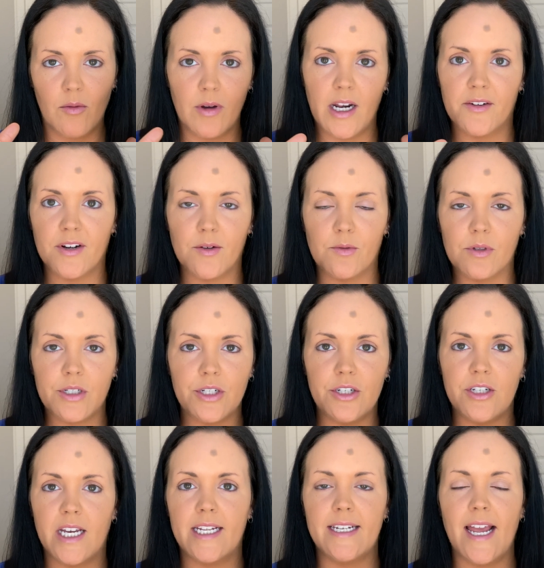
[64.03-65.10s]
whatever I want to do
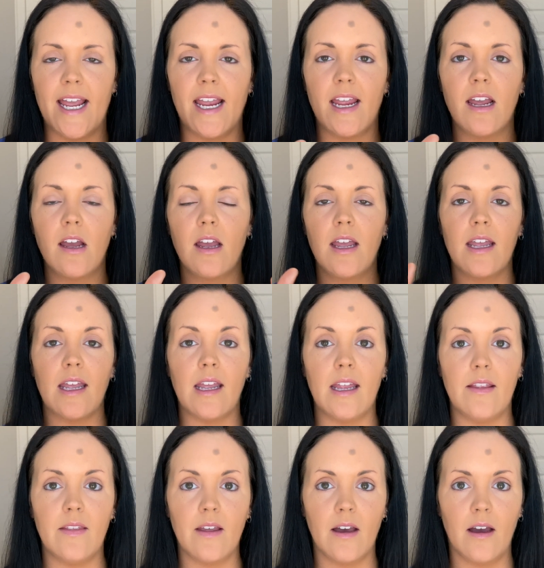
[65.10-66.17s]
that day,
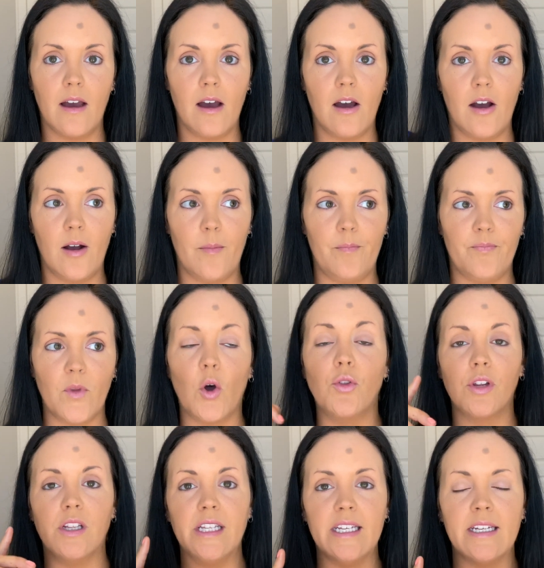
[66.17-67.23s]
in the on the
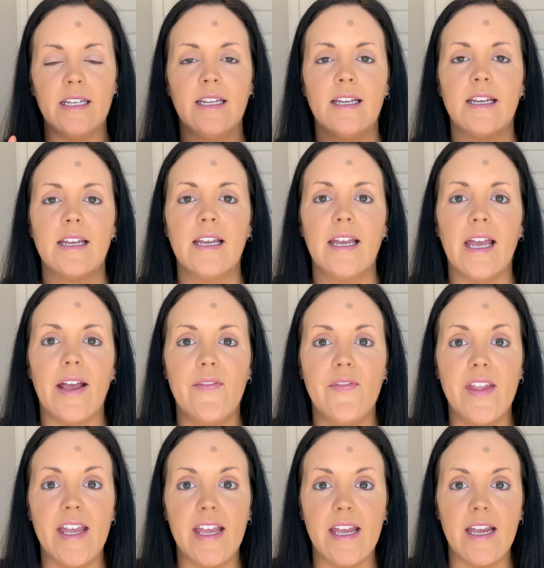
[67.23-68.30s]
lid, and
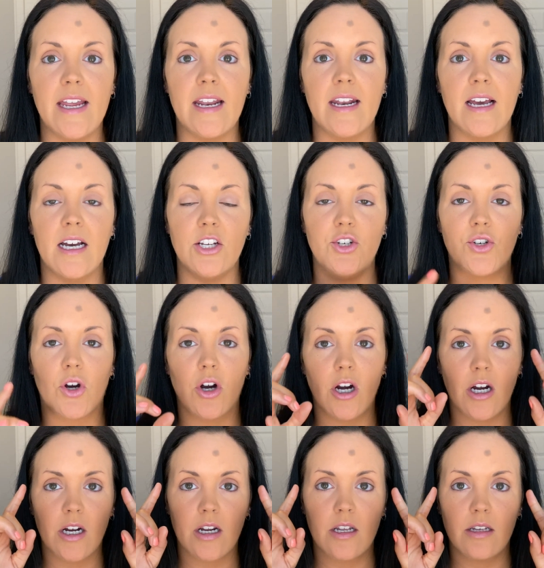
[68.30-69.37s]
then a
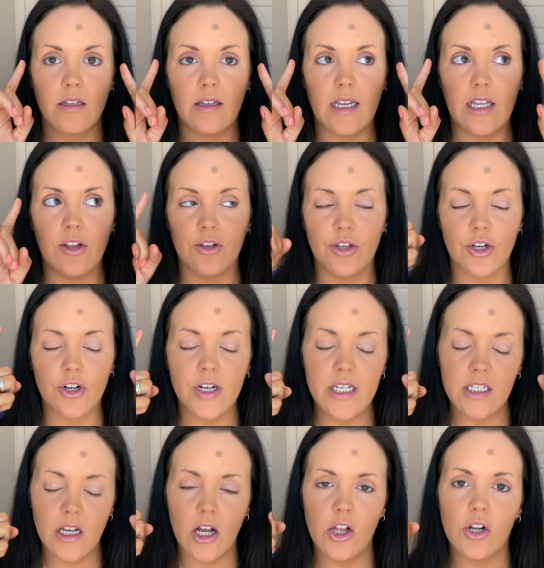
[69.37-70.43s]
dark, either the crease
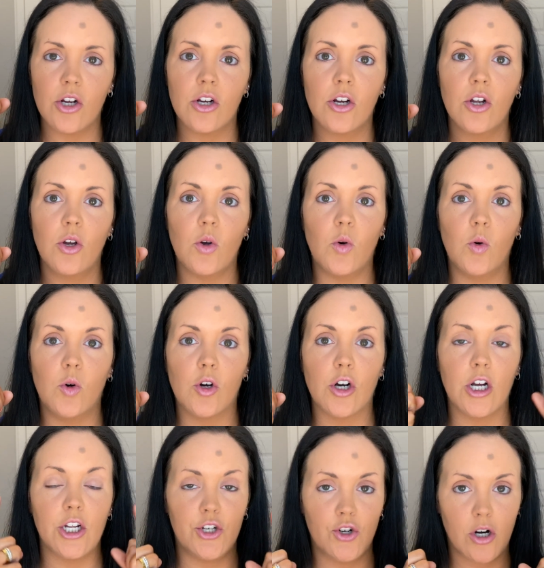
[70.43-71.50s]
color or
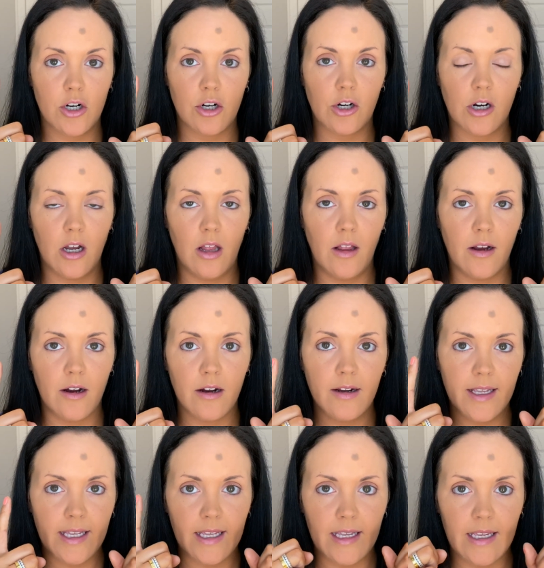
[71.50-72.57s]
a darker color
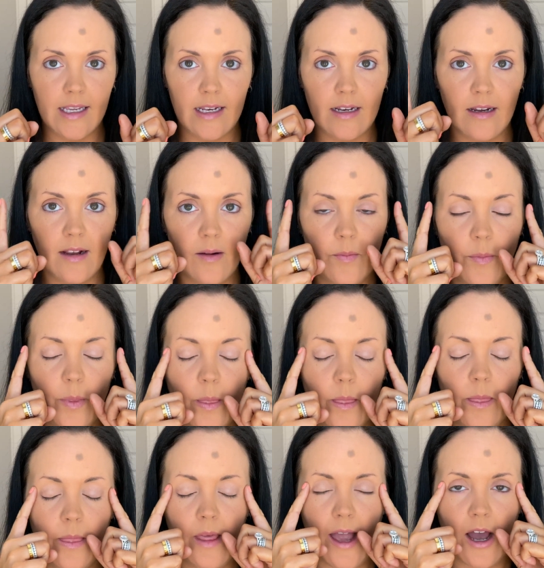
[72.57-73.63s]
in
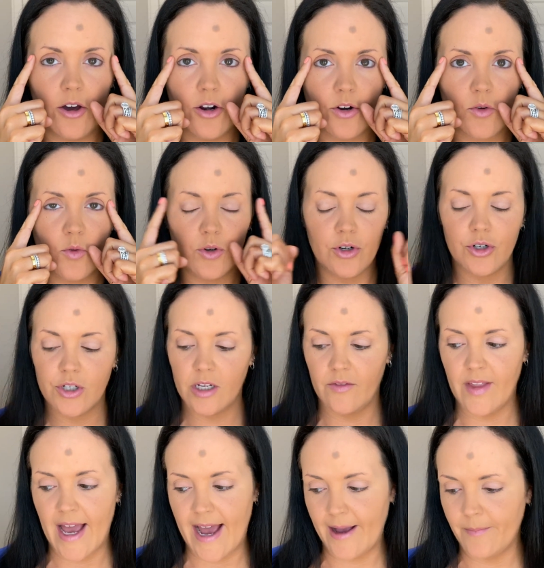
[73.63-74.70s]
the outer corners of
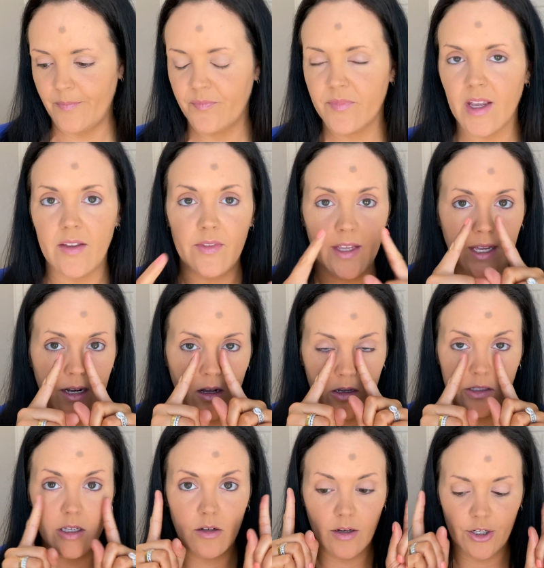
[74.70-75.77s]
the eye, and then
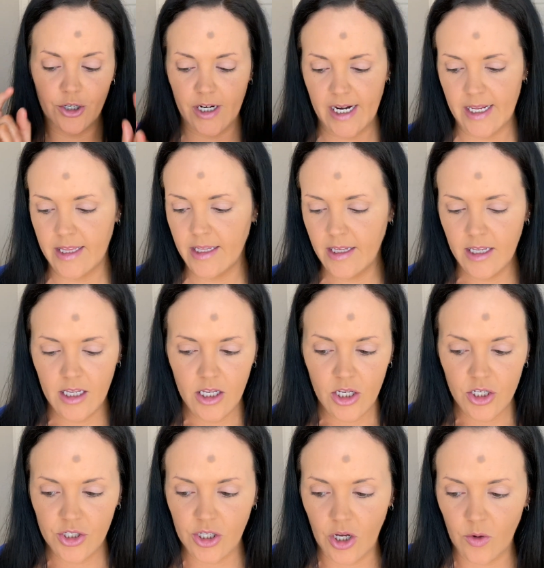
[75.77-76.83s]
also underneath.
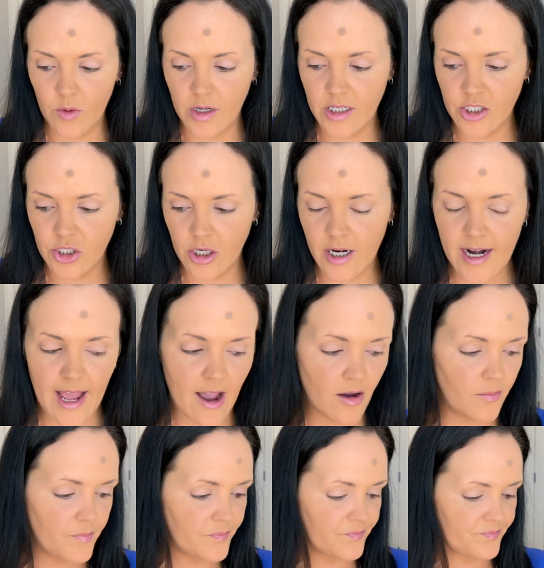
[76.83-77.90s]
So we're going to start out